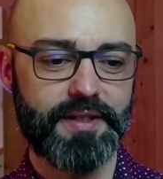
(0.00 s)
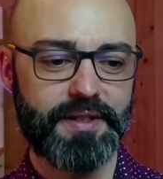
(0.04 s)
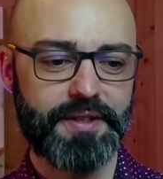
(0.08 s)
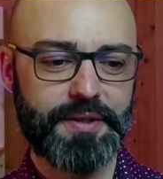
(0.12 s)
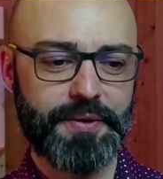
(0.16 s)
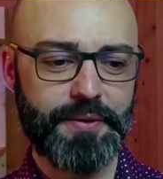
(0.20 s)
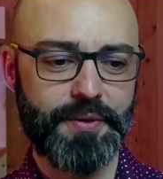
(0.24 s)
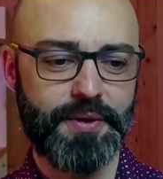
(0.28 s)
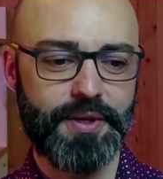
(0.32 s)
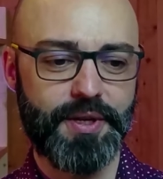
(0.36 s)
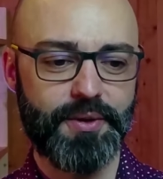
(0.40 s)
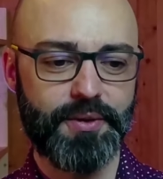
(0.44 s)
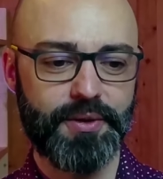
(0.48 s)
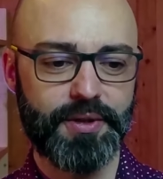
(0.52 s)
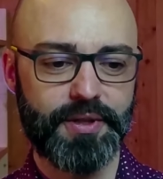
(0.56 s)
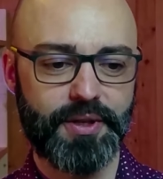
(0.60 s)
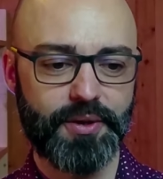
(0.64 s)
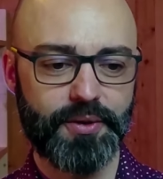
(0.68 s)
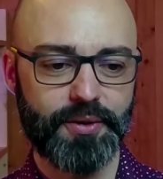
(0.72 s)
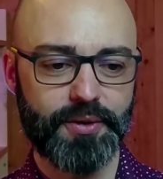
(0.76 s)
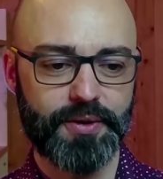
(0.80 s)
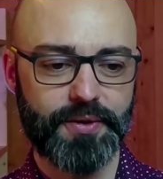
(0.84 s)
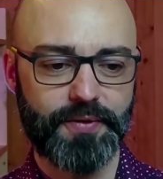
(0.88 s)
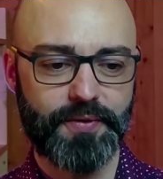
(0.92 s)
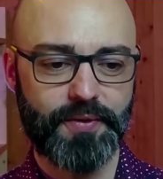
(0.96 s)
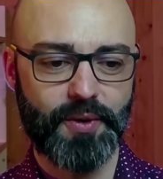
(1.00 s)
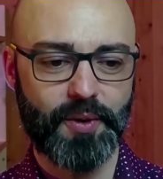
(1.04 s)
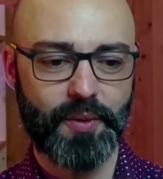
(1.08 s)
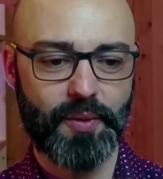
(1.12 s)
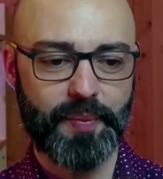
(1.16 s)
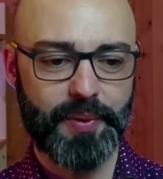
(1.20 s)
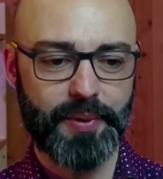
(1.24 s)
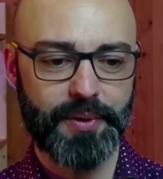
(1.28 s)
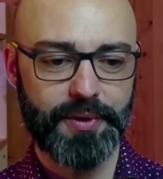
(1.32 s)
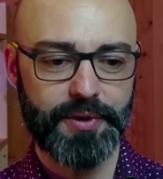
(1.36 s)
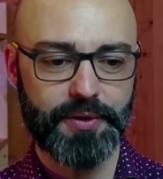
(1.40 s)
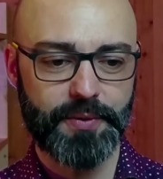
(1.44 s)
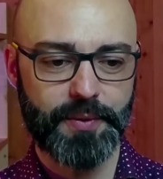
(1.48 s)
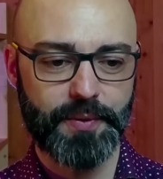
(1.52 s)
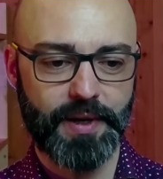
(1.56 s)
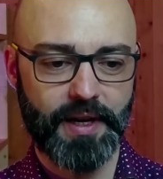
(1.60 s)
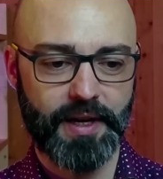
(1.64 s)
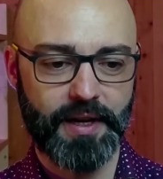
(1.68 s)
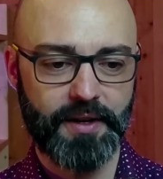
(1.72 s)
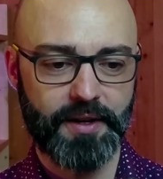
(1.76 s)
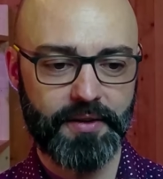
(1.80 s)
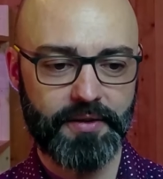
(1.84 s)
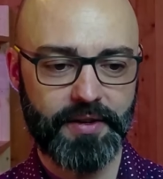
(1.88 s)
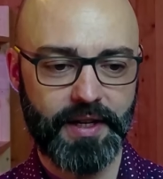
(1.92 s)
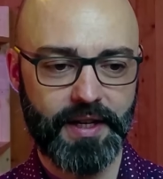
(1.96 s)
is to use those 4 points
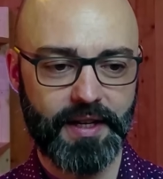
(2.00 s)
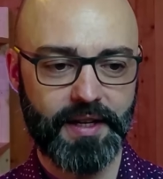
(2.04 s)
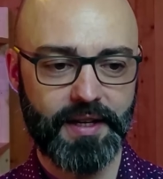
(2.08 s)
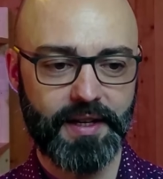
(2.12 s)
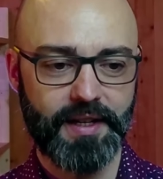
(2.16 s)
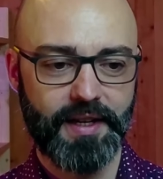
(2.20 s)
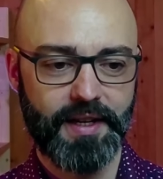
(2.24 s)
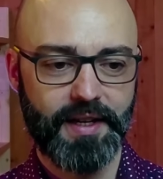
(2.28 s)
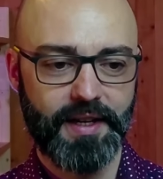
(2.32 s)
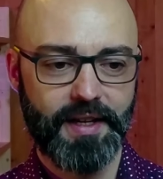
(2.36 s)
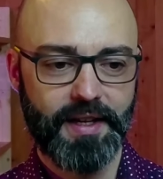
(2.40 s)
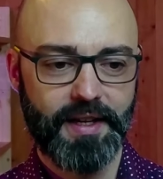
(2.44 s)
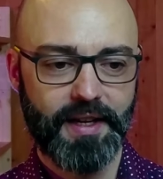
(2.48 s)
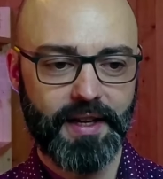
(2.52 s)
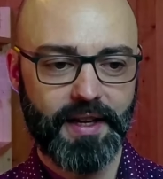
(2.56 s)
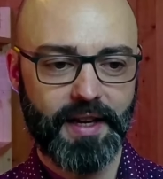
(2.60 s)
we have here